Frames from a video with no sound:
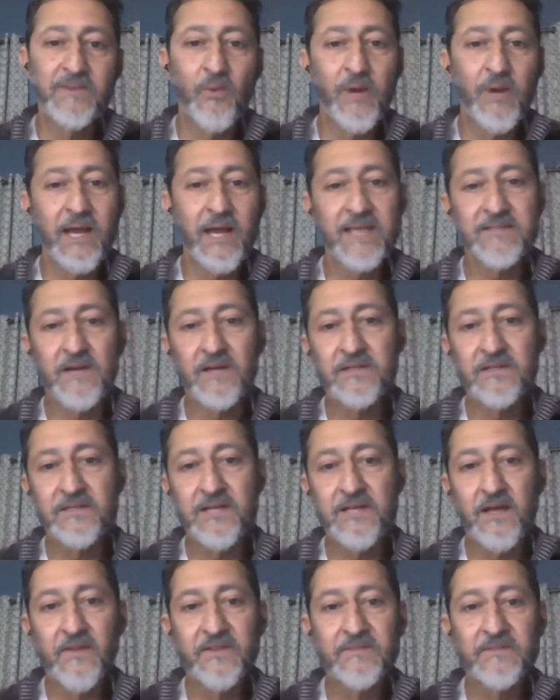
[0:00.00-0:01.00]
So when I start to
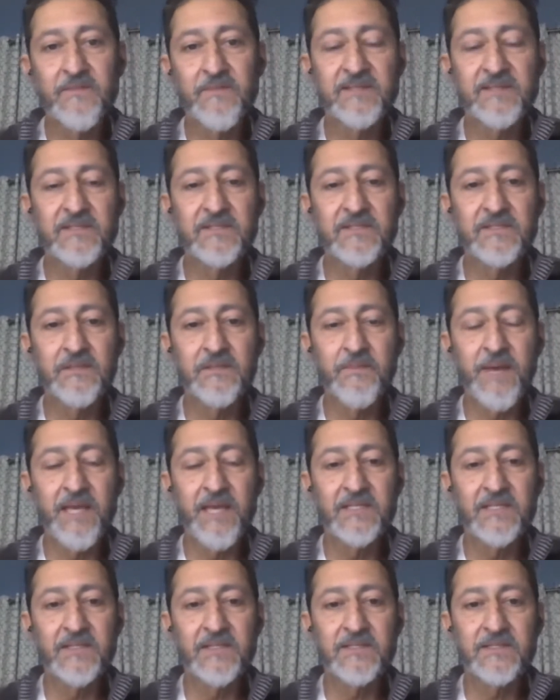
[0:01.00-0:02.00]
tell this message to
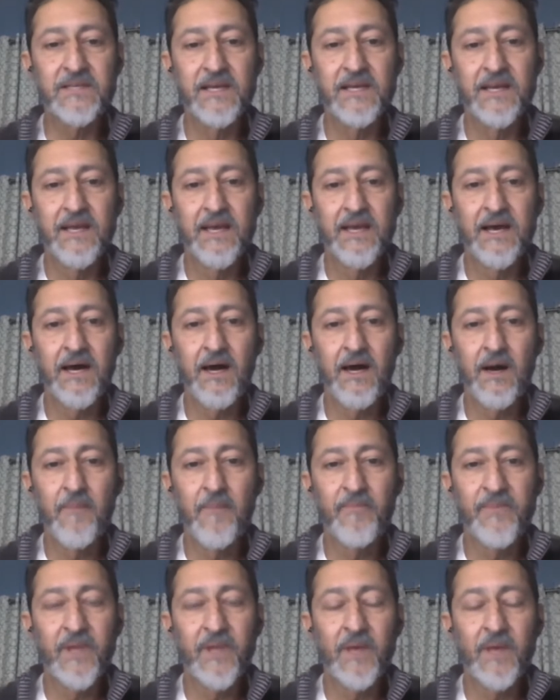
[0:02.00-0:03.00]
patients,
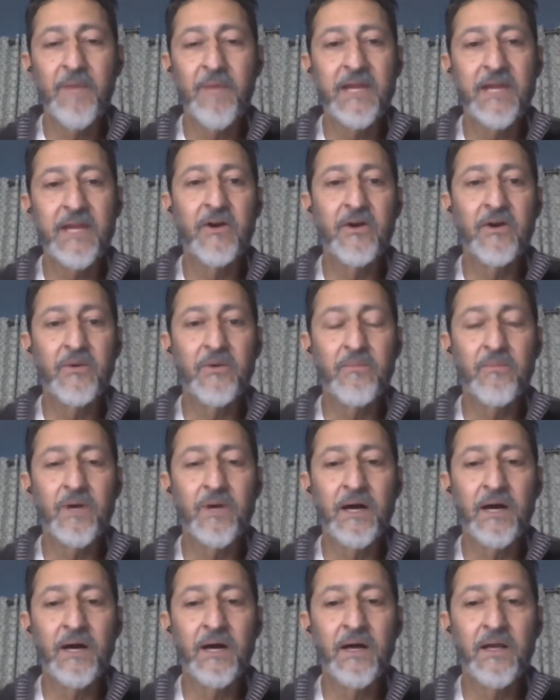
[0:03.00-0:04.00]
many are
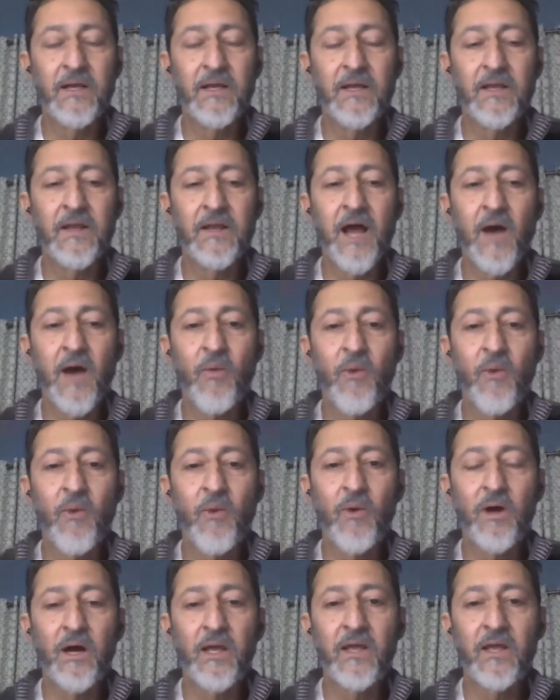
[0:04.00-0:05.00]
not.
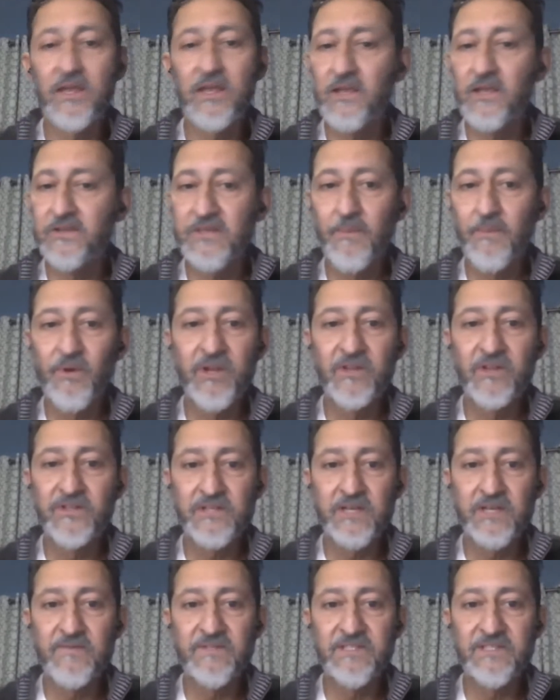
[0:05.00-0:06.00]
Some are
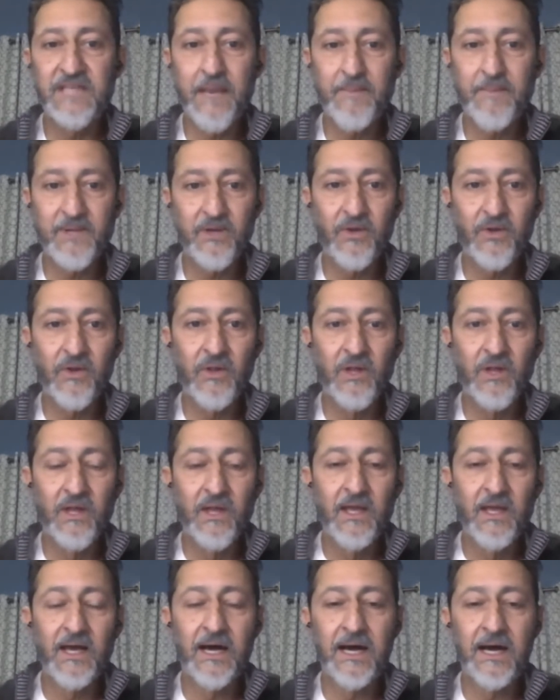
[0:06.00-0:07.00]
even skeptical.
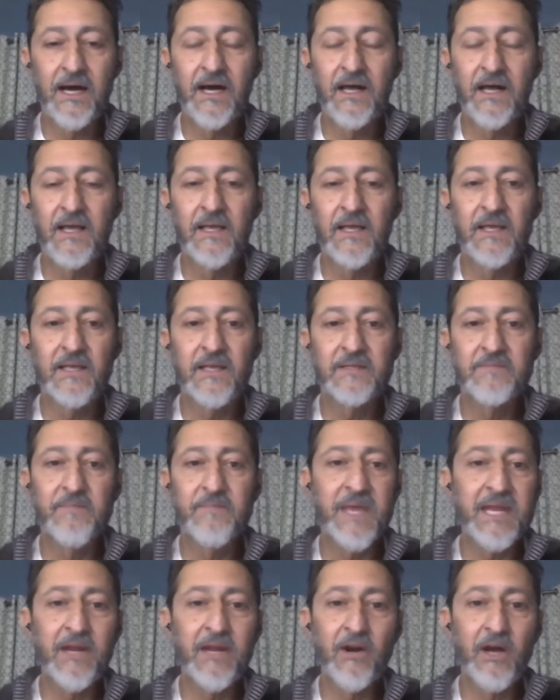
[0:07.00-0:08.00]

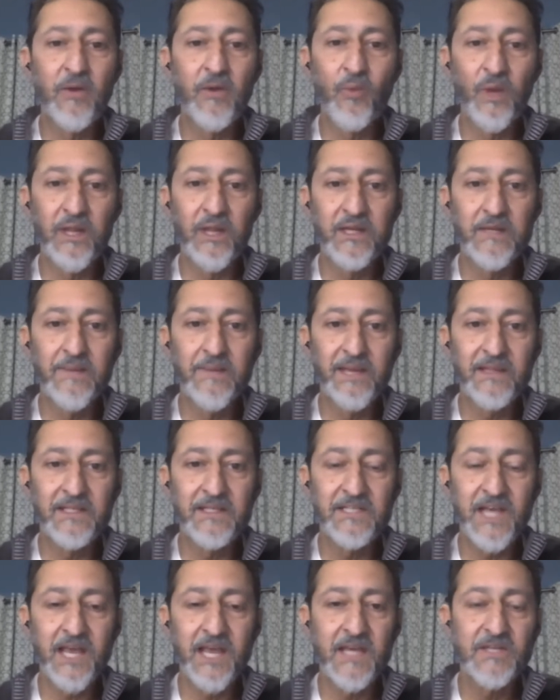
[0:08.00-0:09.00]
Many are unwilling to make the
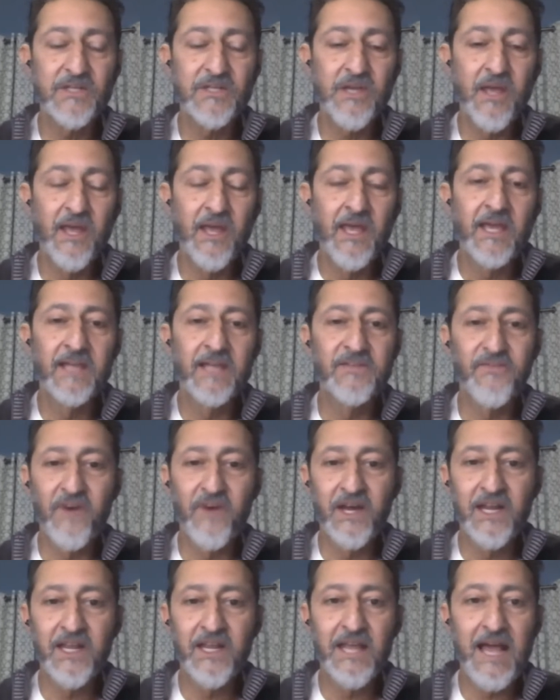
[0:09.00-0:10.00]
change. It's
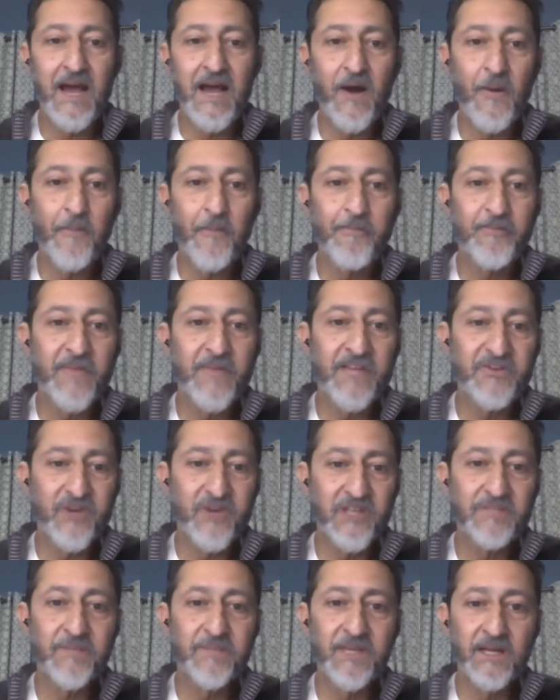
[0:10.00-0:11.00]
funny how they
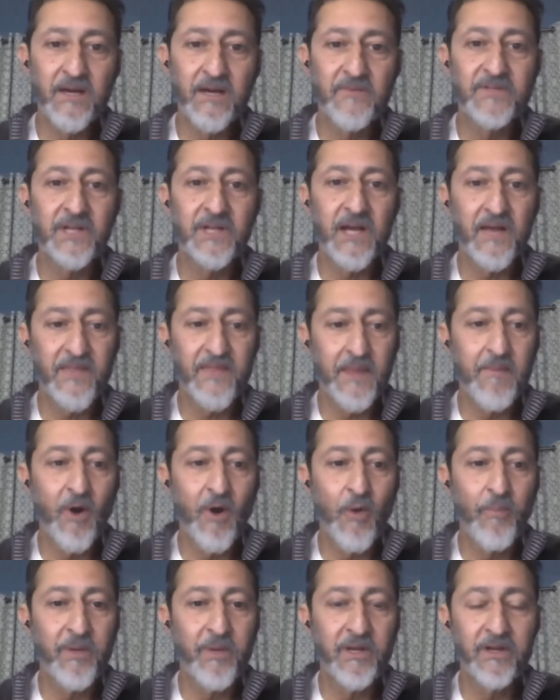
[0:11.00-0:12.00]
trust me enough to cut them
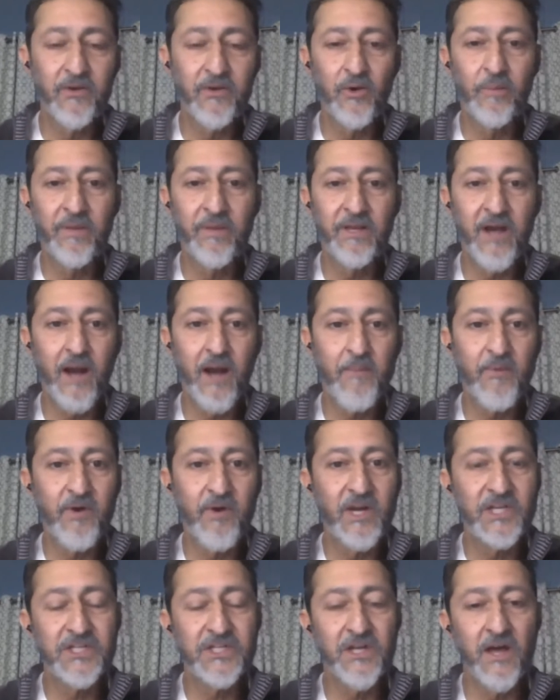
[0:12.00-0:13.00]
open and do a big
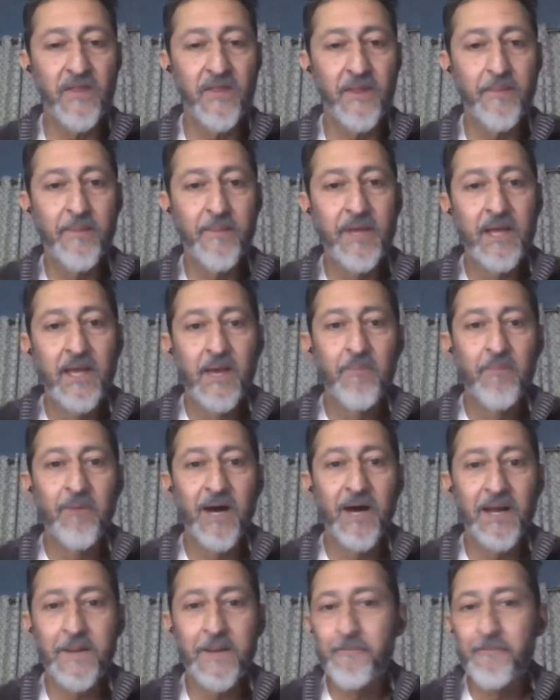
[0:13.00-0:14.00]
operation on them,
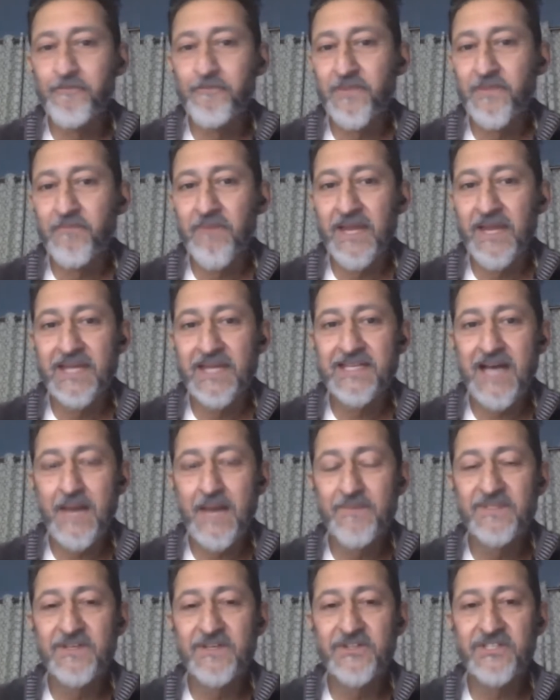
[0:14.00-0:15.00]
but many
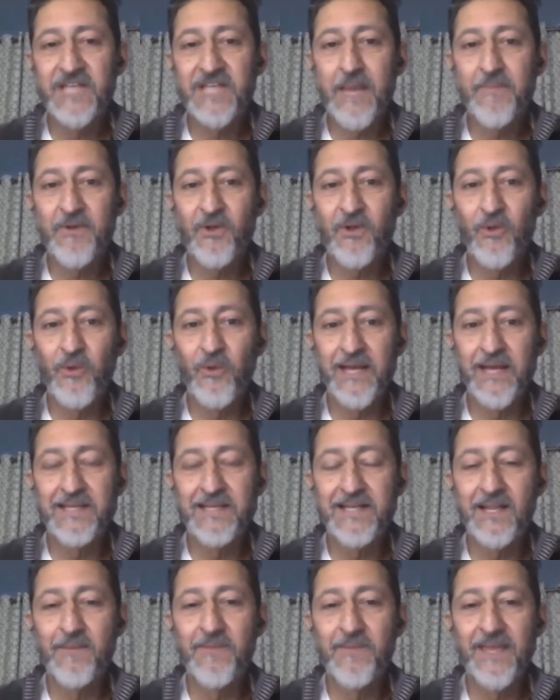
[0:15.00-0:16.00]
times they're skeptical when I
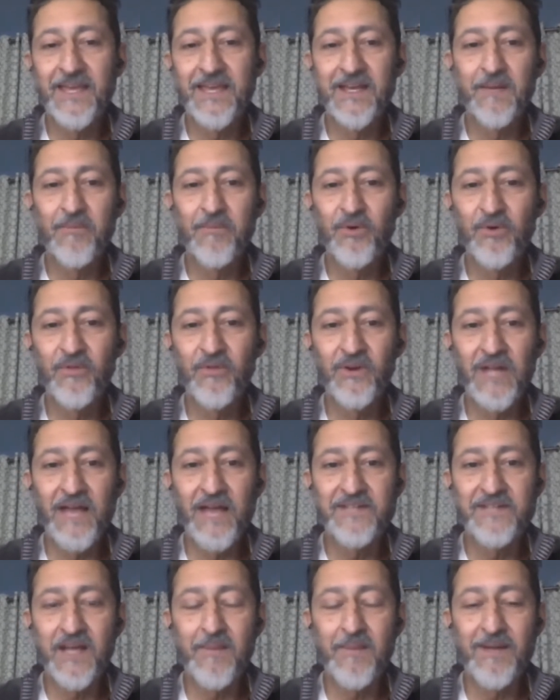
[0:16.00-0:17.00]
tell them they can improve their
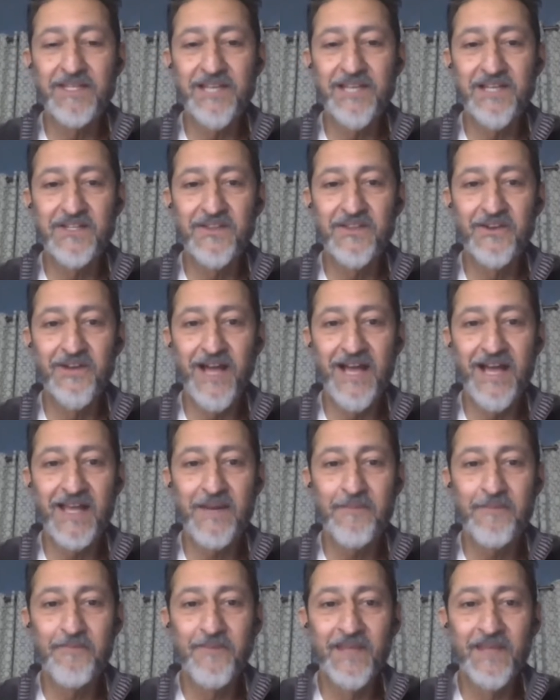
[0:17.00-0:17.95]
lifestyle by changing their diet.